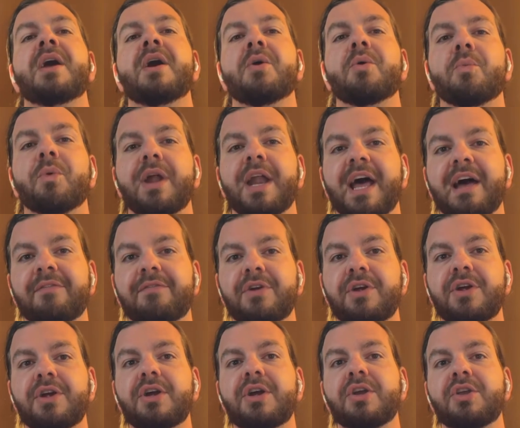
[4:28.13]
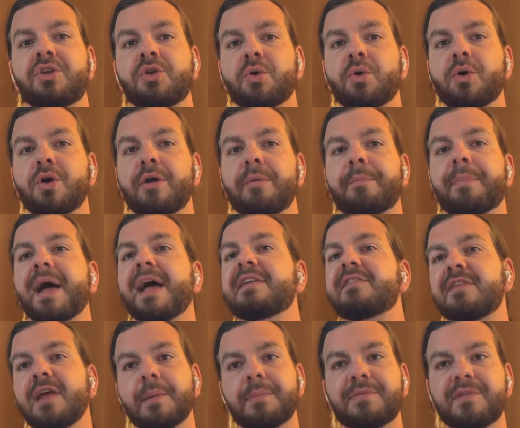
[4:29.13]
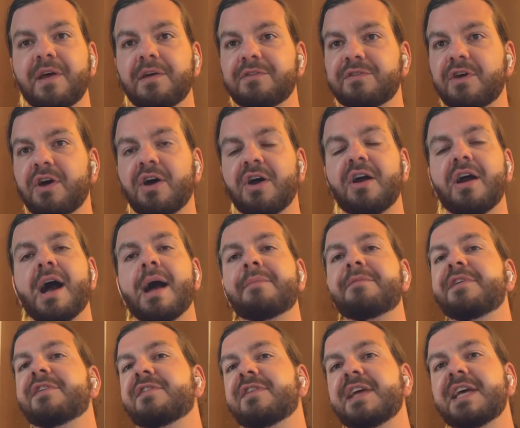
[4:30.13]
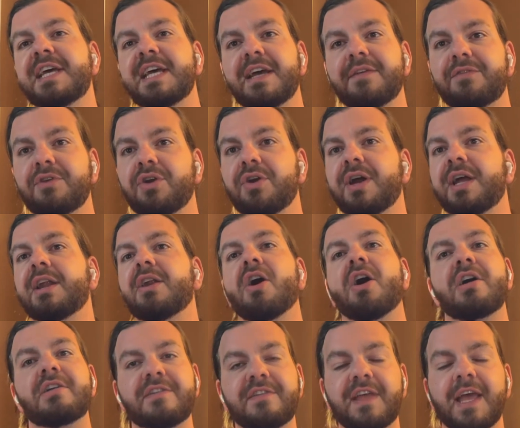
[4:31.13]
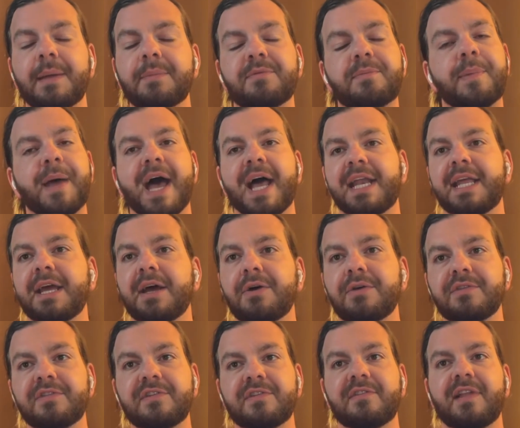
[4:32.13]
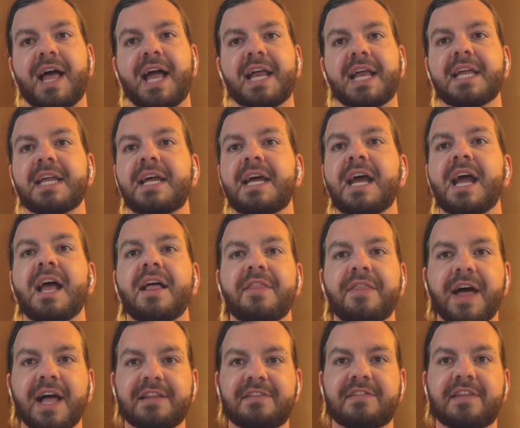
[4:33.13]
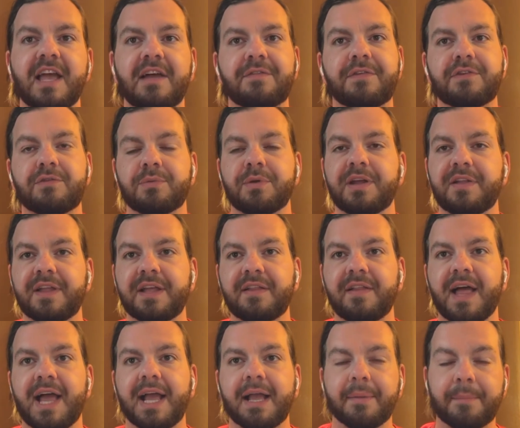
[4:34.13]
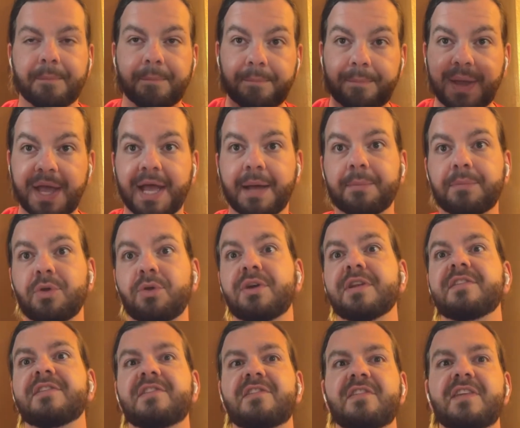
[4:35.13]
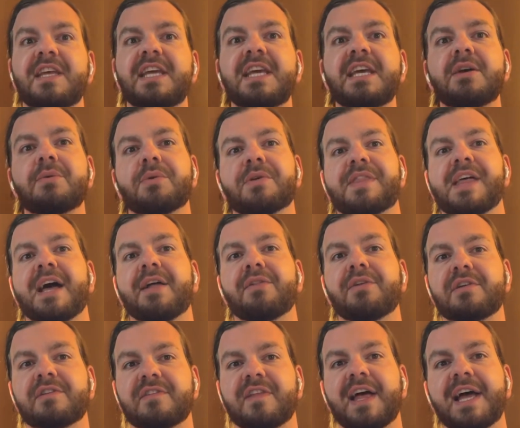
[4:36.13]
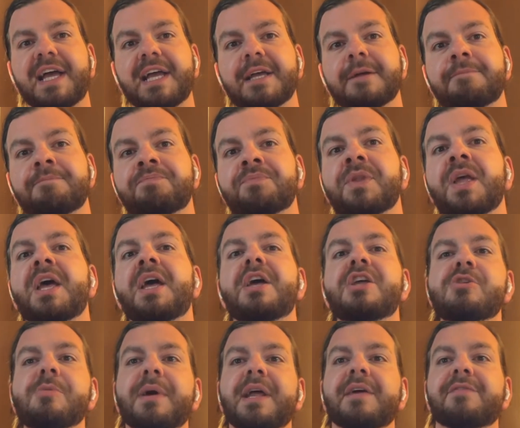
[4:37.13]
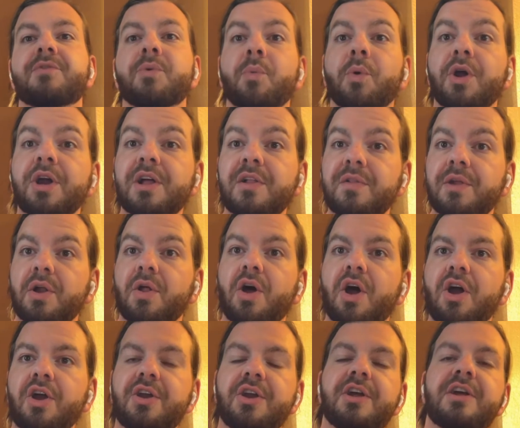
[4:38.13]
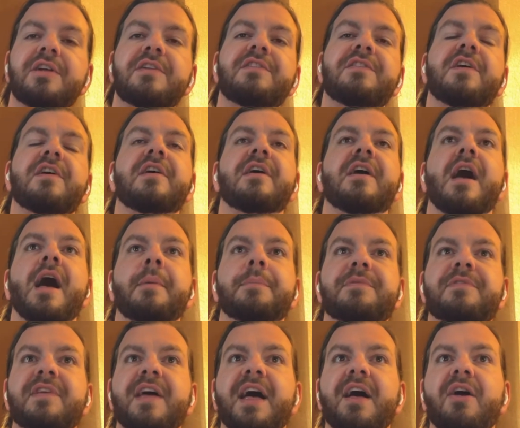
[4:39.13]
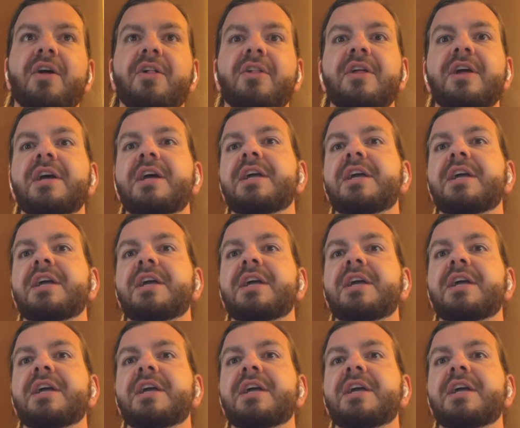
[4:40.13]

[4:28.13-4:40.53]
Whatever your best upsells are, obviously, if you're in hardscapes, patios, like that stuff is really like, bam, you can see what that looks like. You might have to work a little harder to upsell,